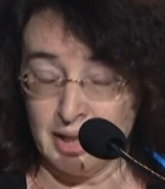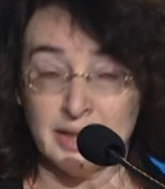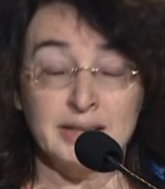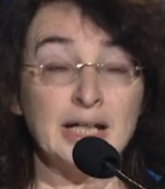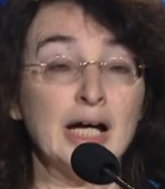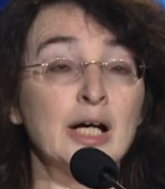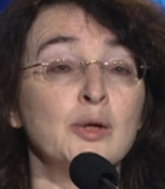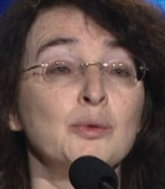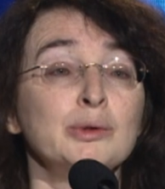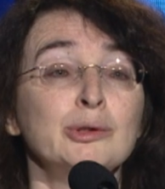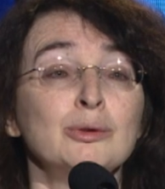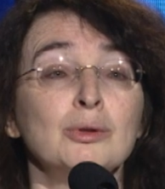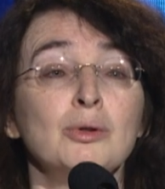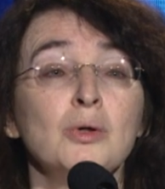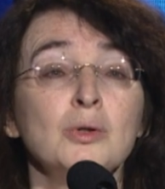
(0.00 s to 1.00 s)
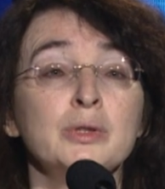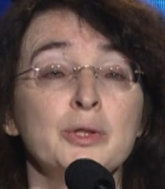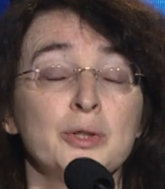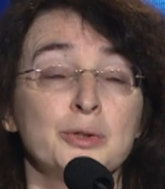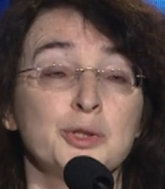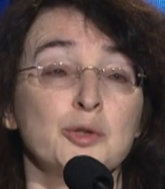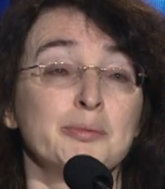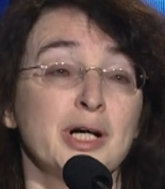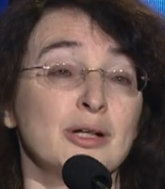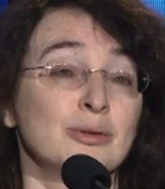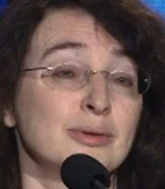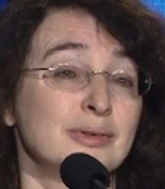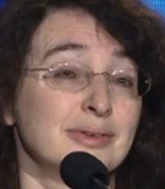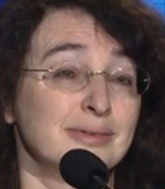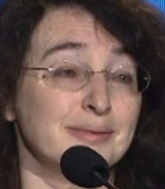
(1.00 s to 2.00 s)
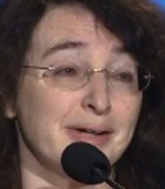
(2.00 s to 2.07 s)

Now, you all heard about